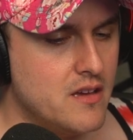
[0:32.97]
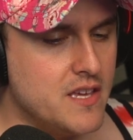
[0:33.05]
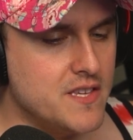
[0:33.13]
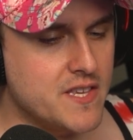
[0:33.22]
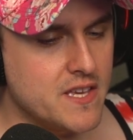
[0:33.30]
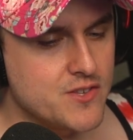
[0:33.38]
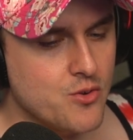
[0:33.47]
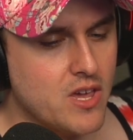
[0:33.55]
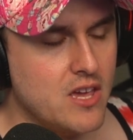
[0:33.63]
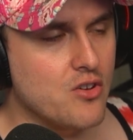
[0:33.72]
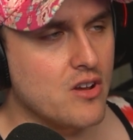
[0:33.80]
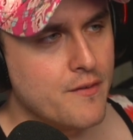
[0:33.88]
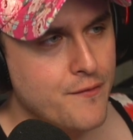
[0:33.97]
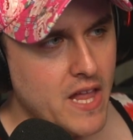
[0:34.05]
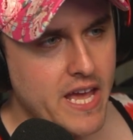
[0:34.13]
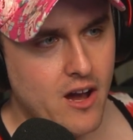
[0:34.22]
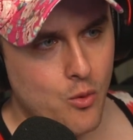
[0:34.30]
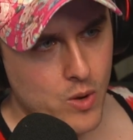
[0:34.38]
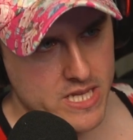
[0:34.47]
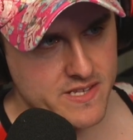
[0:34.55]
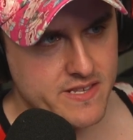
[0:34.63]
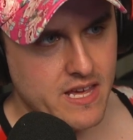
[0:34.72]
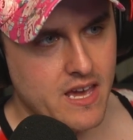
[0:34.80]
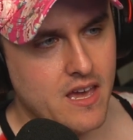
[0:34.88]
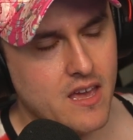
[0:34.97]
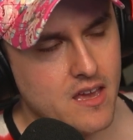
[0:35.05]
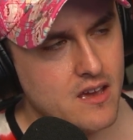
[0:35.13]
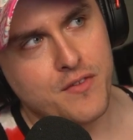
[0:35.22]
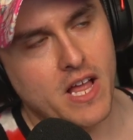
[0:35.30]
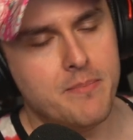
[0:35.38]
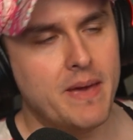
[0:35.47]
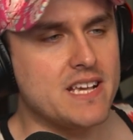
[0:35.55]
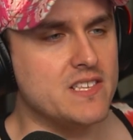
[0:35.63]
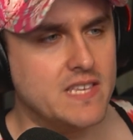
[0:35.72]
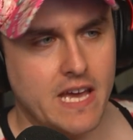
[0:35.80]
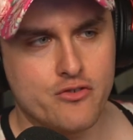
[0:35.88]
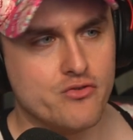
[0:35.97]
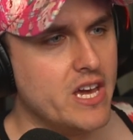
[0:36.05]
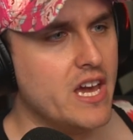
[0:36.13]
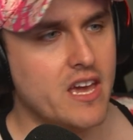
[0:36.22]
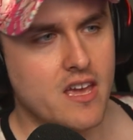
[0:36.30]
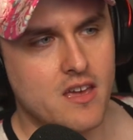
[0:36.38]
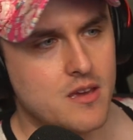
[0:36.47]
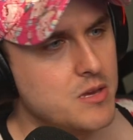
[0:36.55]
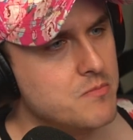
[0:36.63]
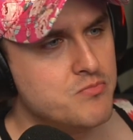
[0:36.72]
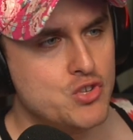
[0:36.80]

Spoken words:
He says, okay, you're gonna fly out Wednesday, fly back Saturday,